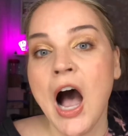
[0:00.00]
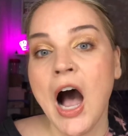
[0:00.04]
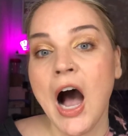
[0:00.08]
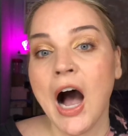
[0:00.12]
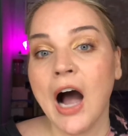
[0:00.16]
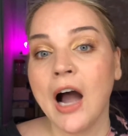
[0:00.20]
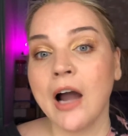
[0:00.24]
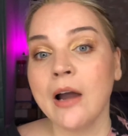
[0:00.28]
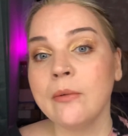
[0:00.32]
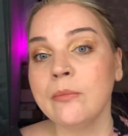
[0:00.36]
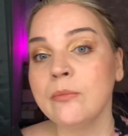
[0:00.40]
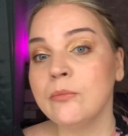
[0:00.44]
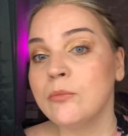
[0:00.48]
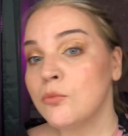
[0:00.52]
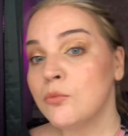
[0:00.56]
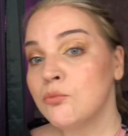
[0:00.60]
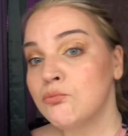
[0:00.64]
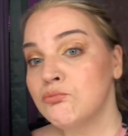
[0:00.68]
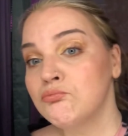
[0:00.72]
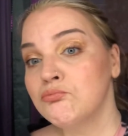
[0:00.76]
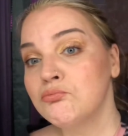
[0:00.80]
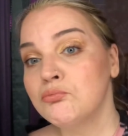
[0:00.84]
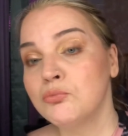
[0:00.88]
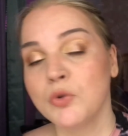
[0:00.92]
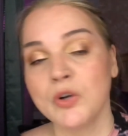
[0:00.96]
I'm
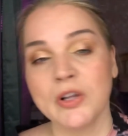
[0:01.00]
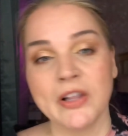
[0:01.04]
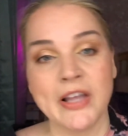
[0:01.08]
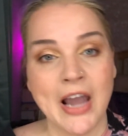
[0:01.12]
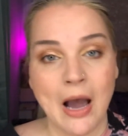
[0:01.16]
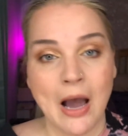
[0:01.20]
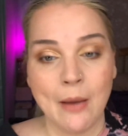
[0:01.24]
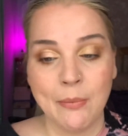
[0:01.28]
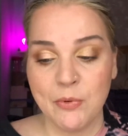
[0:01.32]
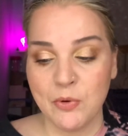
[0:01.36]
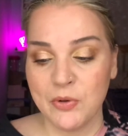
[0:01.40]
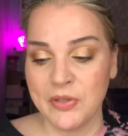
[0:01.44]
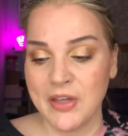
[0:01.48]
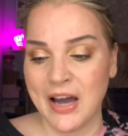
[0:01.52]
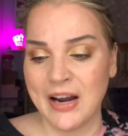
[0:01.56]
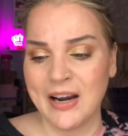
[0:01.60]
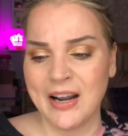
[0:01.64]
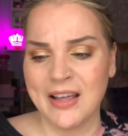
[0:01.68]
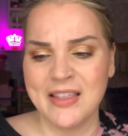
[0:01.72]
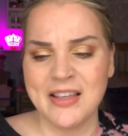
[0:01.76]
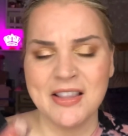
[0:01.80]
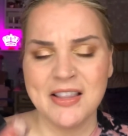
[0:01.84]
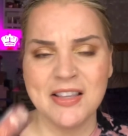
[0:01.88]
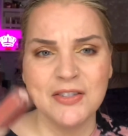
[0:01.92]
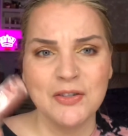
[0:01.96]
really happy with that. And
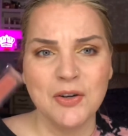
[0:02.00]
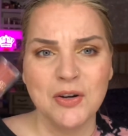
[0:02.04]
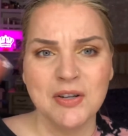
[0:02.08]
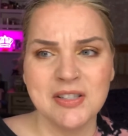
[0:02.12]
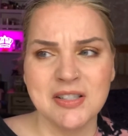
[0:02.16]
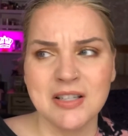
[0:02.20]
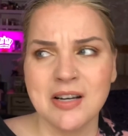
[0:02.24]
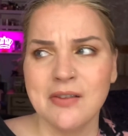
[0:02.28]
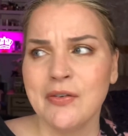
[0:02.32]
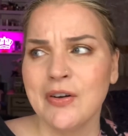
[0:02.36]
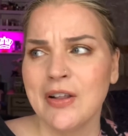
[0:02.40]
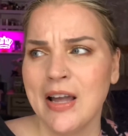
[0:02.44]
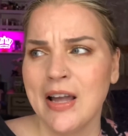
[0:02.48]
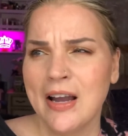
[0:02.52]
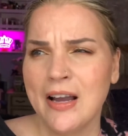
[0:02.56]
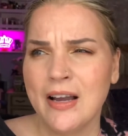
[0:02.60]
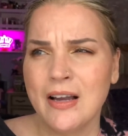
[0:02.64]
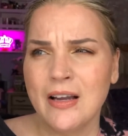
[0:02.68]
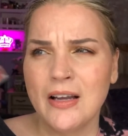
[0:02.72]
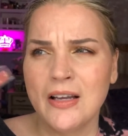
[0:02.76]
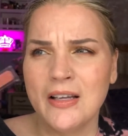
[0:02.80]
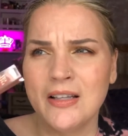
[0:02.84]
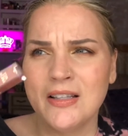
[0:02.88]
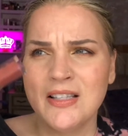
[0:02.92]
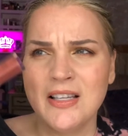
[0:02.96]
I think these are on sale for like,
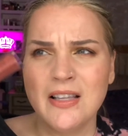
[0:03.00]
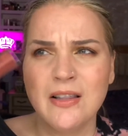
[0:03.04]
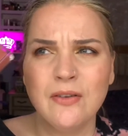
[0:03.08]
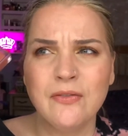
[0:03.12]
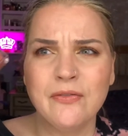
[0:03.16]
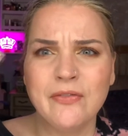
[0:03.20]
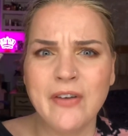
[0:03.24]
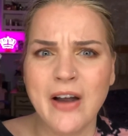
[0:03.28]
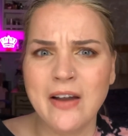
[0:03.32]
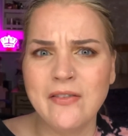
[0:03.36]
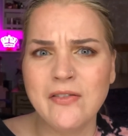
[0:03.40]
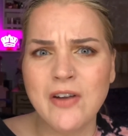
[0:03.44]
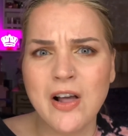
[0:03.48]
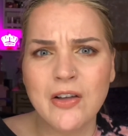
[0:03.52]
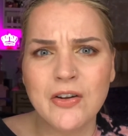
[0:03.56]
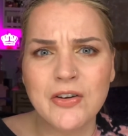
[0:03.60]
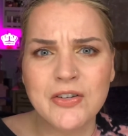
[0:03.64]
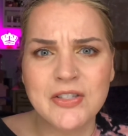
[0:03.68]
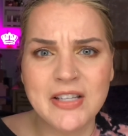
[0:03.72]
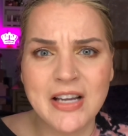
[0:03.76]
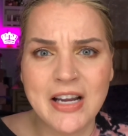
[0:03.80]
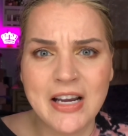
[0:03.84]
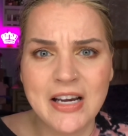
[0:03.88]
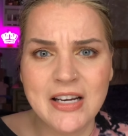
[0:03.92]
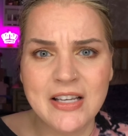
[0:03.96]
it's either
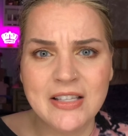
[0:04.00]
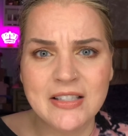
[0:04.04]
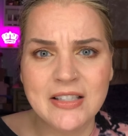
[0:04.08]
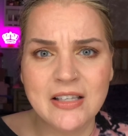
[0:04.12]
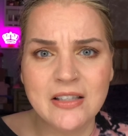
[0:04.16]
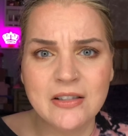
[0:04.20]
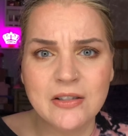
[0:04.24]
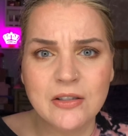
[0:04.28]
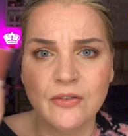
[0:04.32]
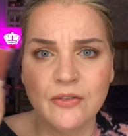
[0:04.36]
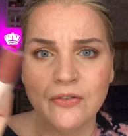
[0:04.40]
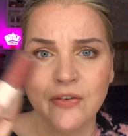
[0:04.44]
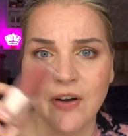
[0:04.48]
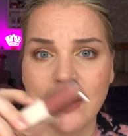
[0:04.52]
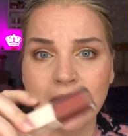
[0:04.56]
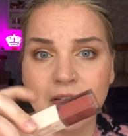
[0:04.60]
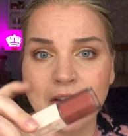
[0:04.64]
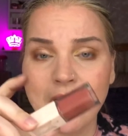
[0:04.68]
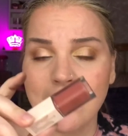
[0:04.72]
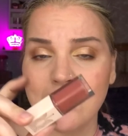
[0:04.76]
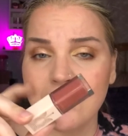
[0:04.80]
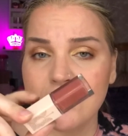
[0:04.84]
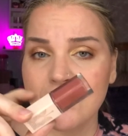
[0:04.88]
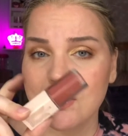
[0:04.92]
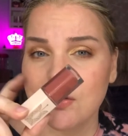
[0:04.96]
$5.80 or
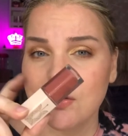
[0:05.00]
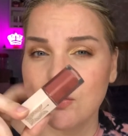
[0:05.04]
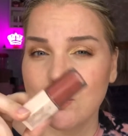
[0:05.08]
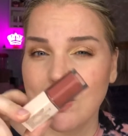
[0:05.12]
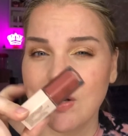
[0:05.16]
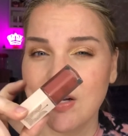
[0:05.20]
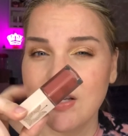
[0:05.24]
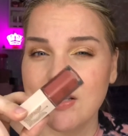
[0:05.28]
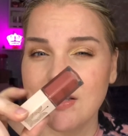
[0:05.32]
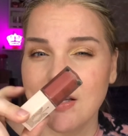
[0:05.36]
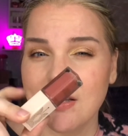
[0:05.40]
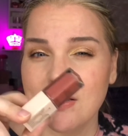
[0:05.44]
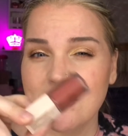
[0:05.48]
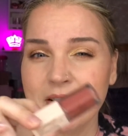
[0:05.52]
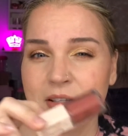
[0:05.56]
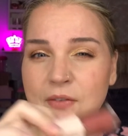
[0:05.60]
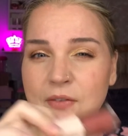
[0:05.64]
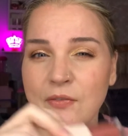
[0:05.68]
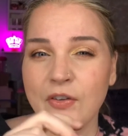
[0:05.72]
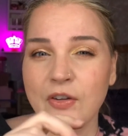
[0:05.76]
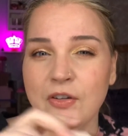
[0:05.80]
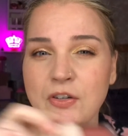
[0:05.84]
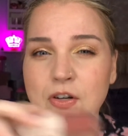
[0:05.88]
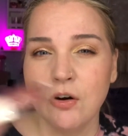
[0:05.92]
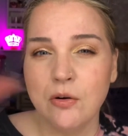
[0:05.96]
$5.20
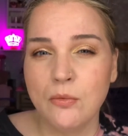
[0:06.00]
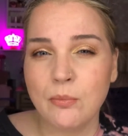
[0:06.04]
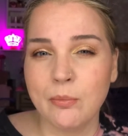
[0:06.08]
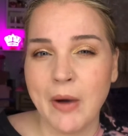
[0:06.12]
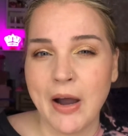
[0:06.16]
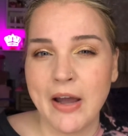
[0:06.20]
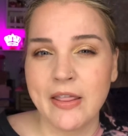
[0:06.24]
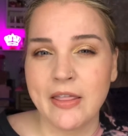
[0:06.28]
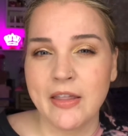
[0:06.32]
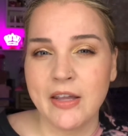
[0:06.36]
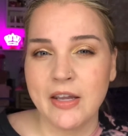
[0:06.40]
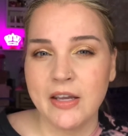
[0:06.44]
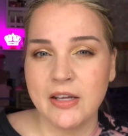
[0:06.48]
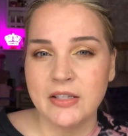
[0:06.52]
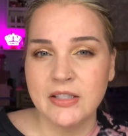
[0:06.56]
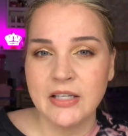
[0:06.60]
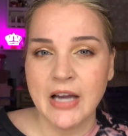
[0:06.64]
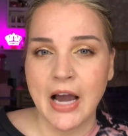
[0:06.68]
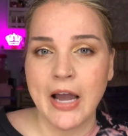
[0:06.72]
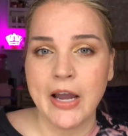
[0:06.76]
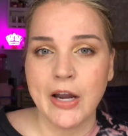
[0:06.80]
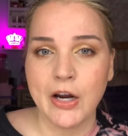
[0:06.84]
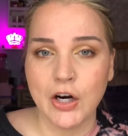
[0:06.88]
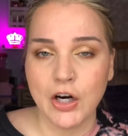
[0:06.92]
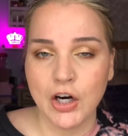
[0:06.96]
if you don't buy the
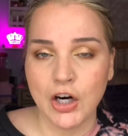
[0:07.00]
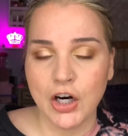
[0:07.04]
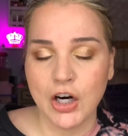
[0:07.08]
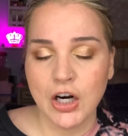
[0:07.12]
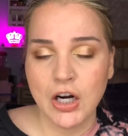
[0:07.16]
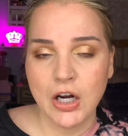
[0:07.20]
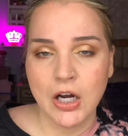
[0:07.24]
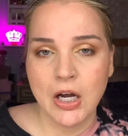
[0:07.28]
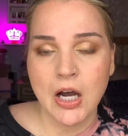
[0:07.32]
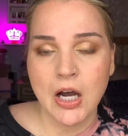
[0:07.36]
entire,